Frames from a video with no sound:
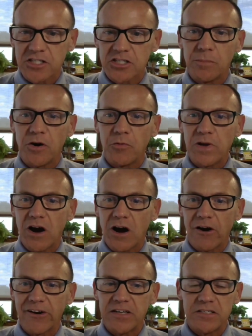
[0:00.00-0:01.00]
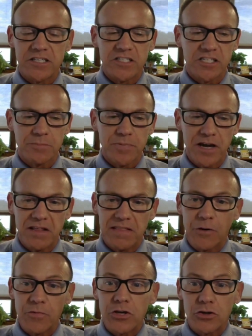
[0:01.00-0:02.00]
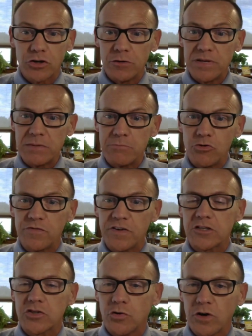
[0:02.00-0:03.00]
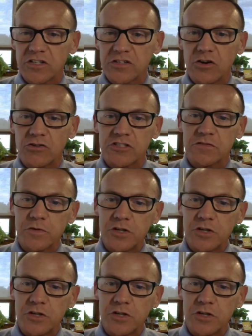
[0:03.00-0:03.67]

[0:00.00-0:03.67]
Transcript: so but we are anticipating that we could be moving towards those if